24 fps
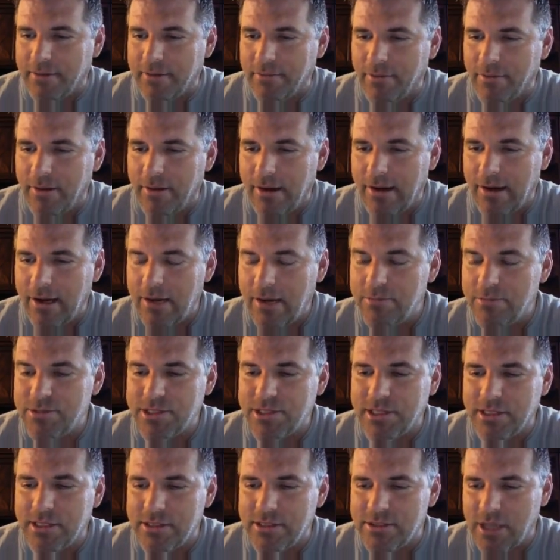and
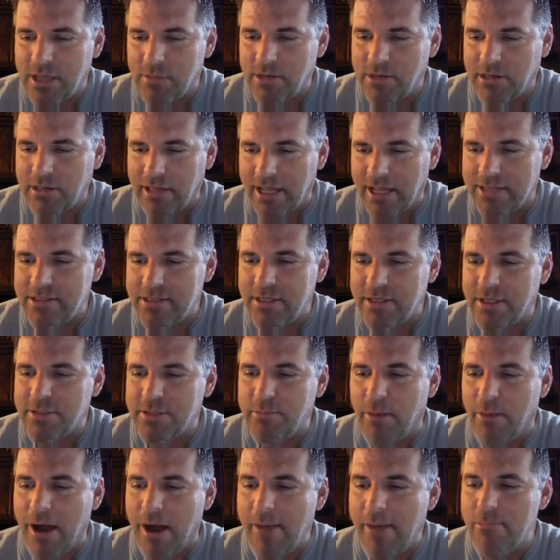Rob's subject line
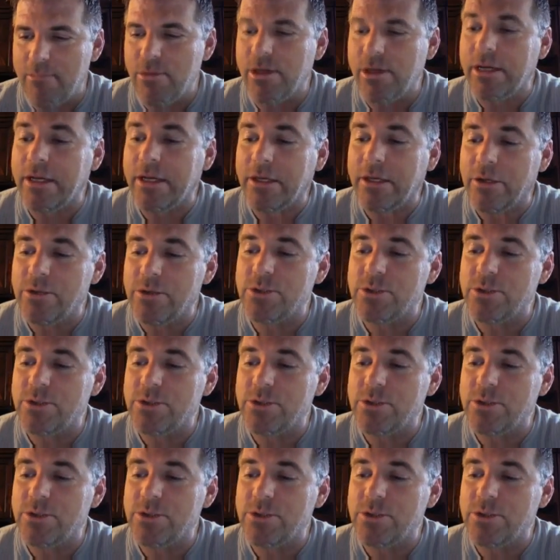says, bought book,